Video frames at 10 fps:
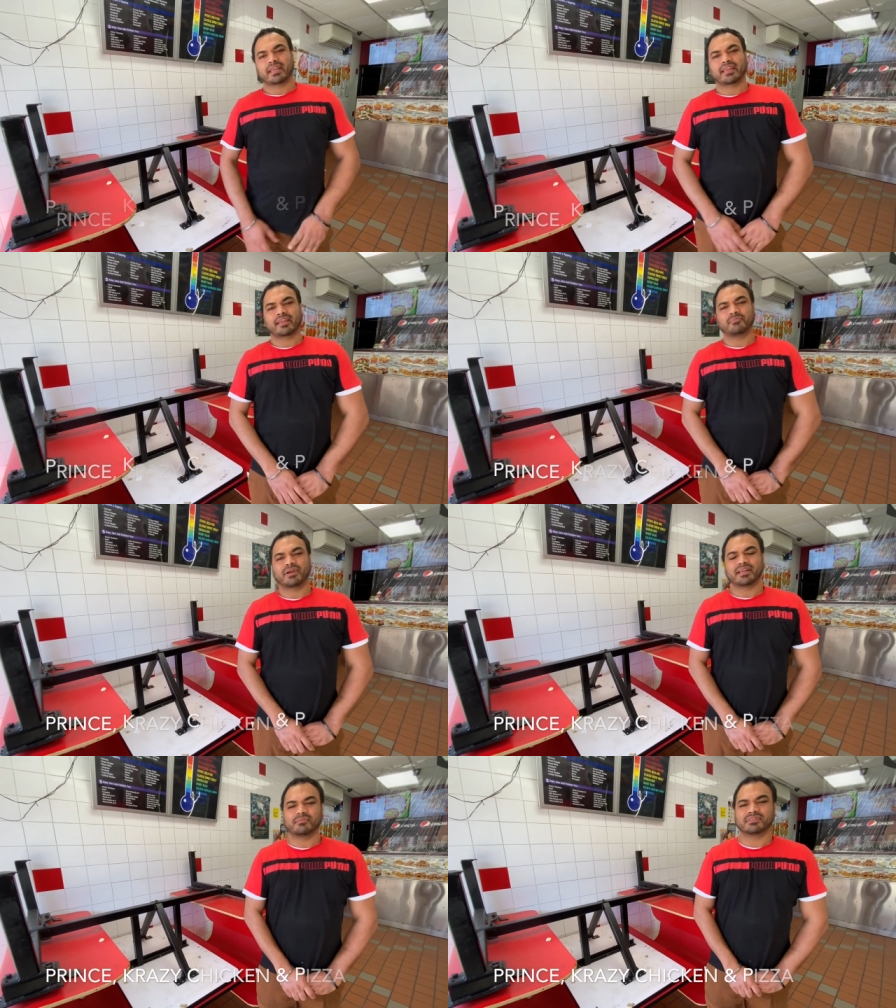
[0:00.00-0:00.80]
Hey, my
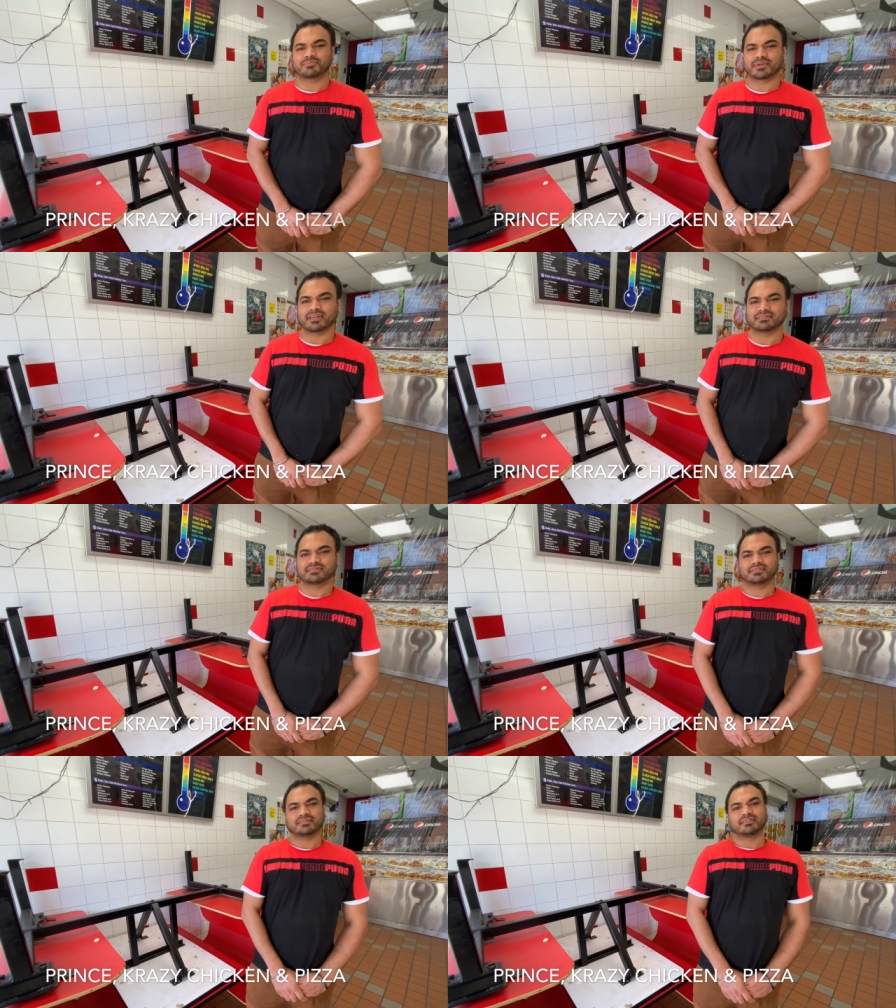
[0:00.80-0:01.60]
name is Prince.
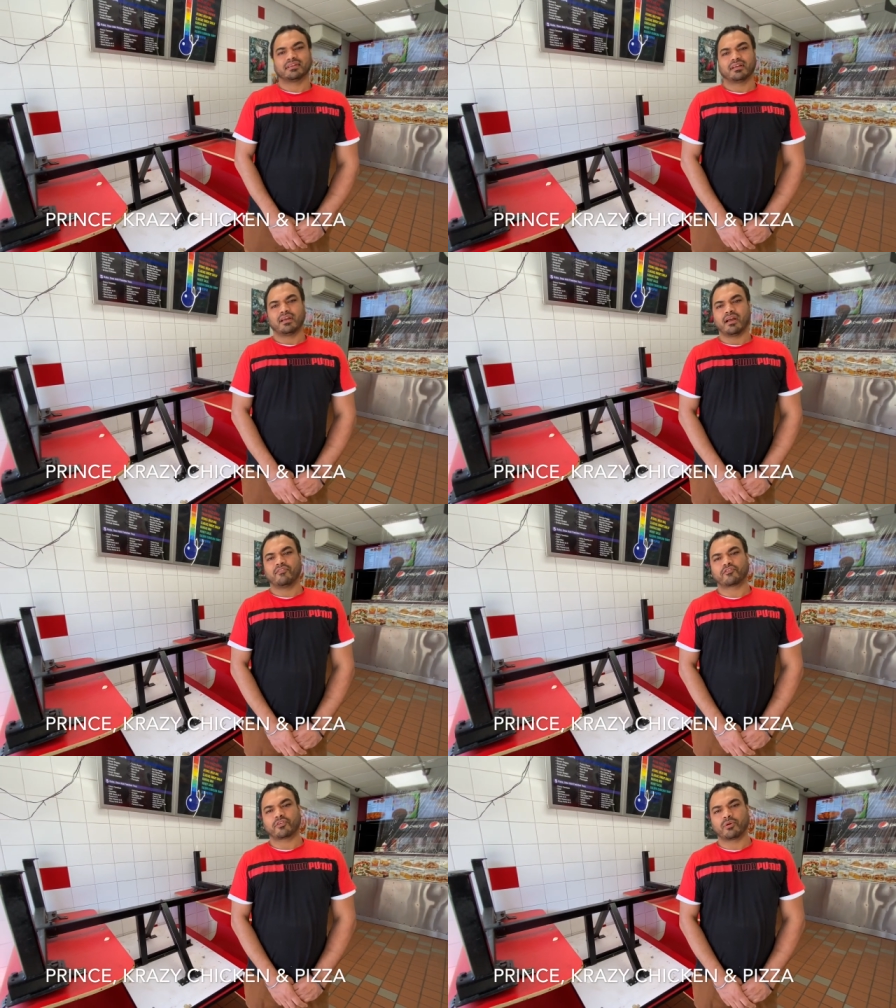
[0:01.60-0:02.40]
I'm
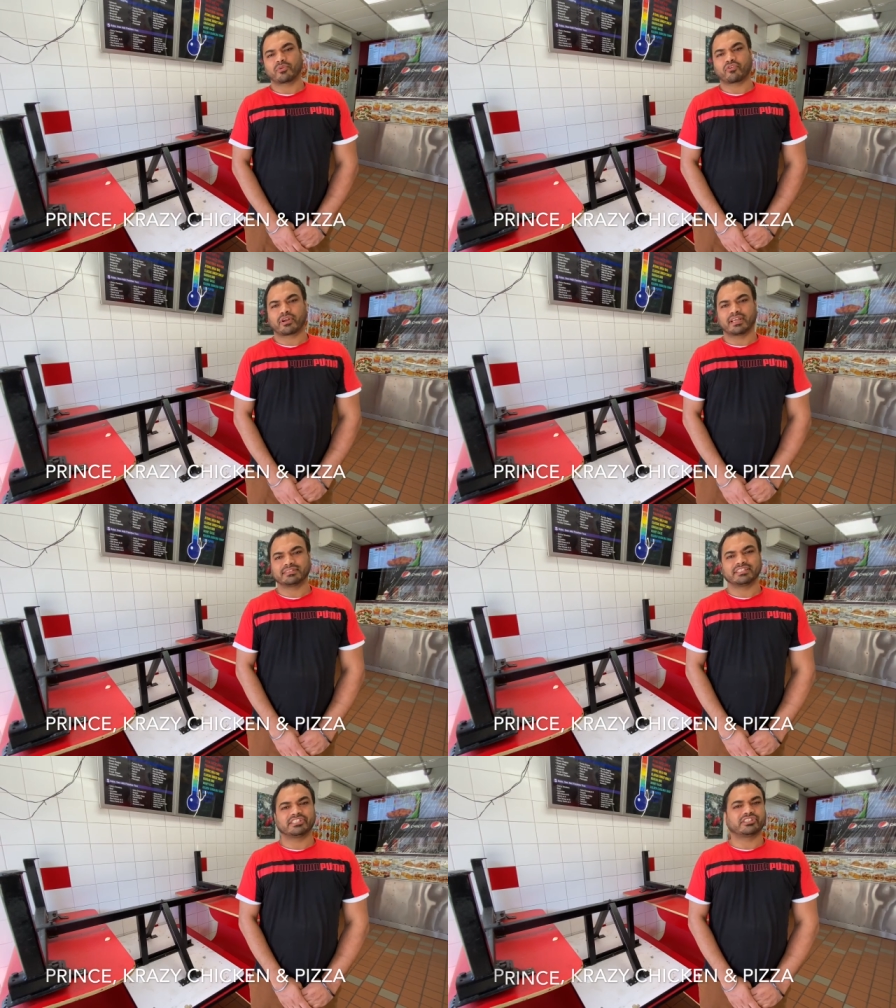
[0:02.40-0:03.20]
from
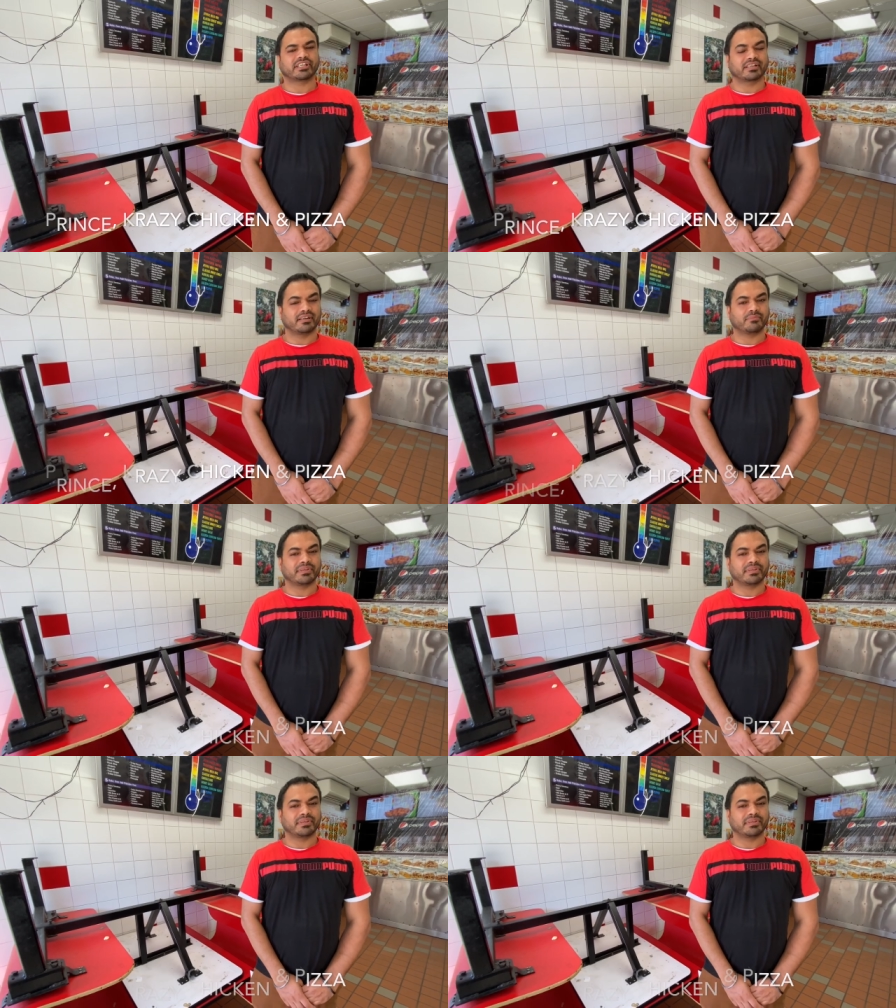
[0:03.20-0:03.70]
Crazy Chicken and